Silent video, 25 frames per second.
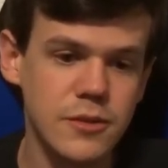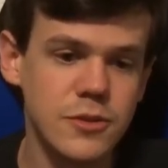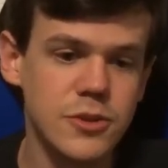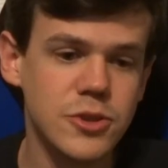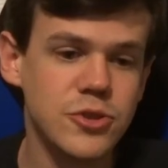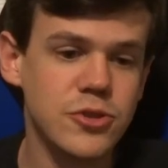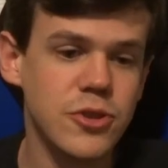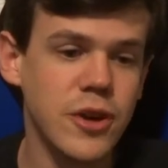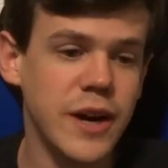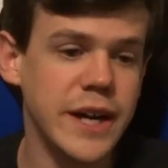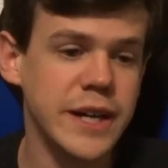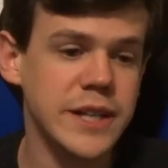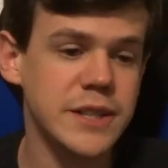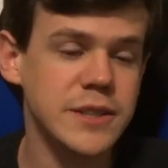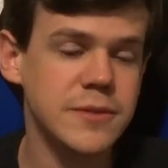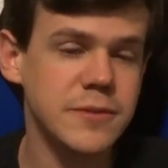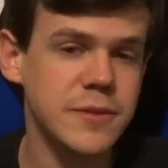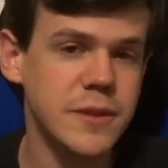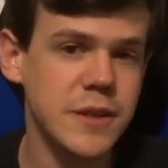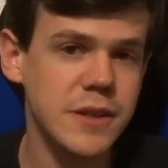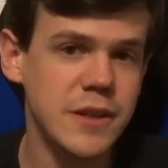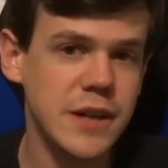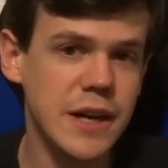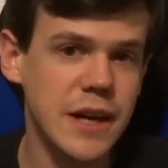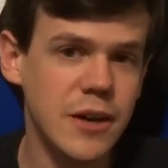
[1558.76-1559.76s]
trying to
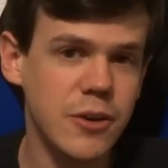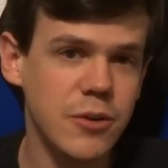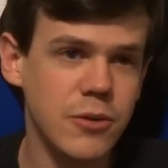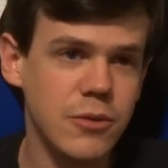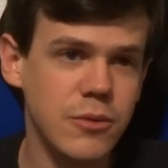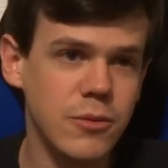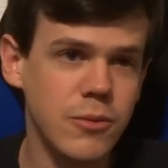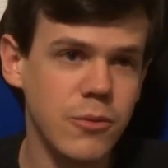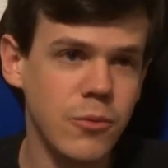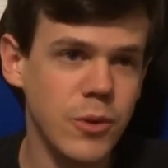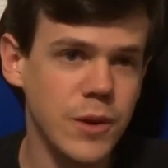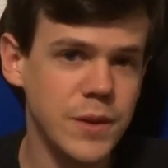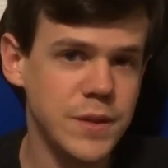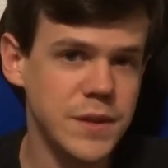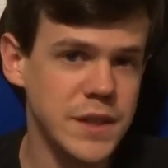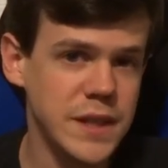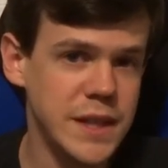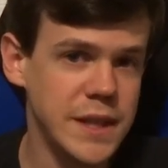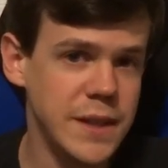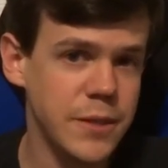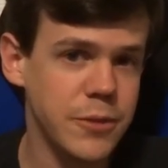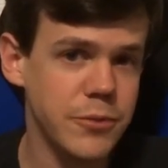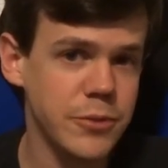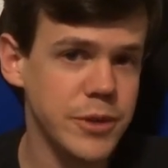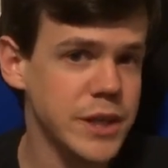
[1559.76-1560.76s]
figure out what
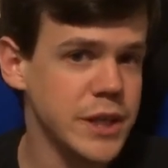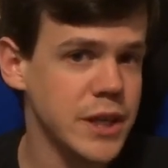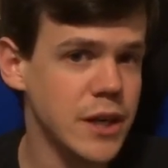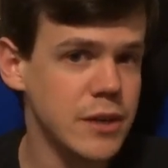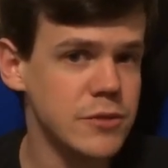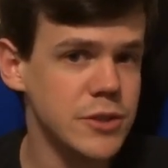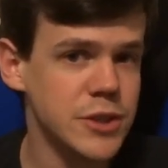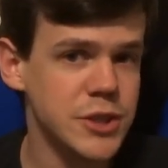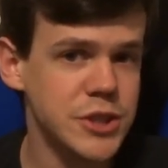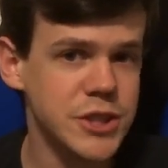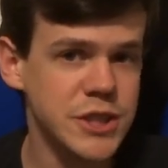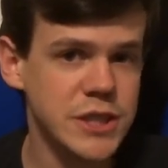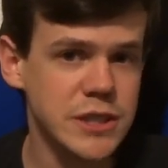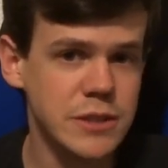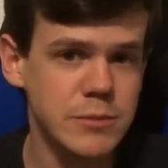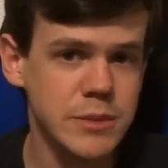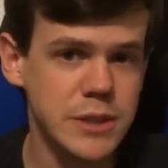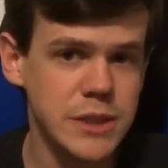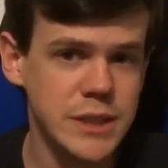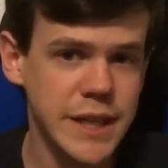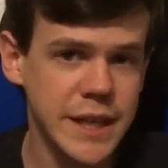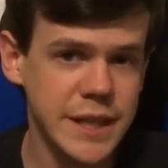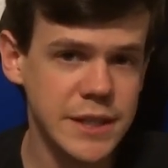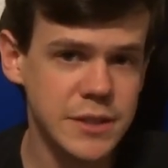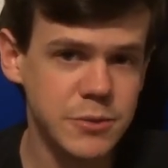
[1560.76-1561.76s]
the E3 coverage is going to be
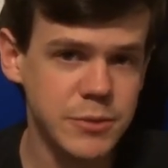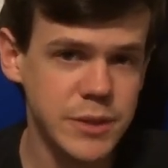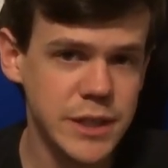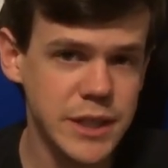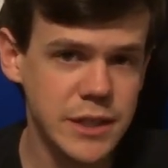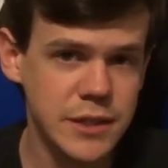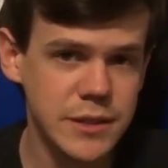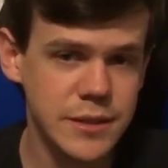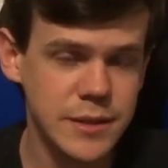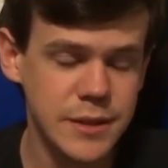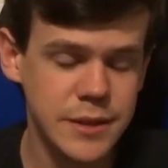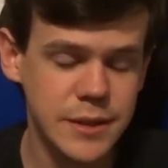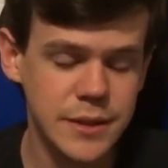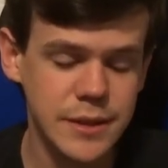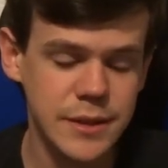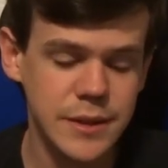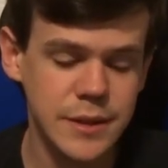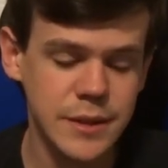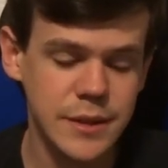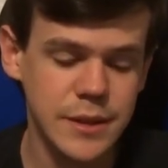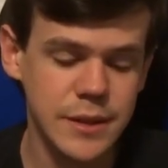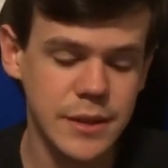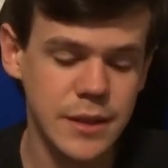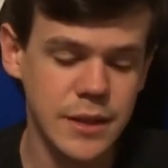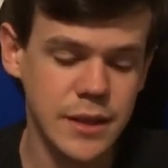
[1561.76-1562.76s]
next week.
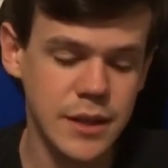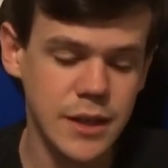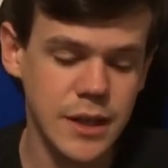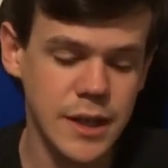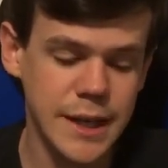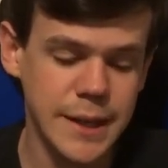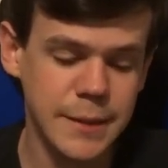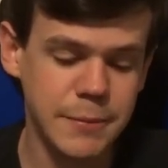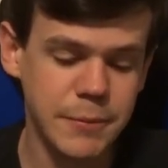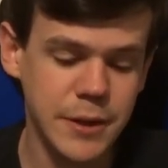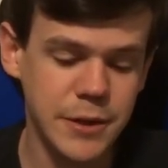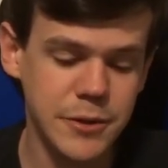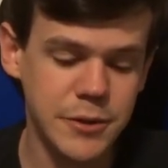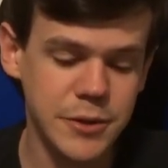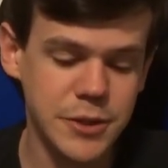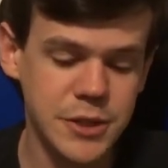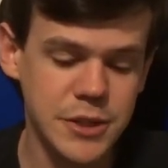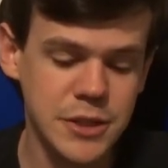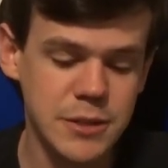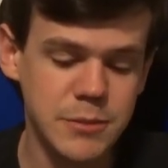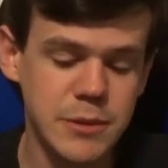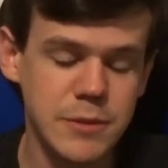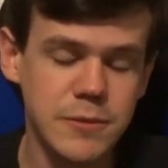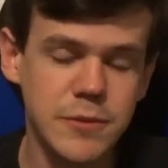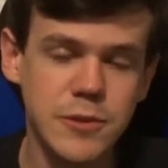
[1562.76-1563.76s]
Um, whether it's
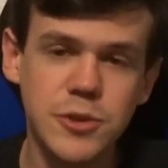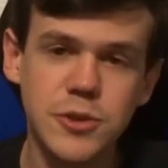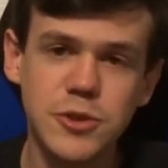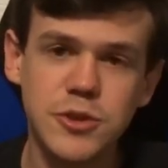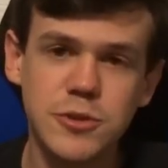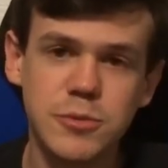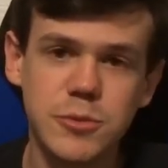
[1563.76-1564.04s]
going to be Voodoo's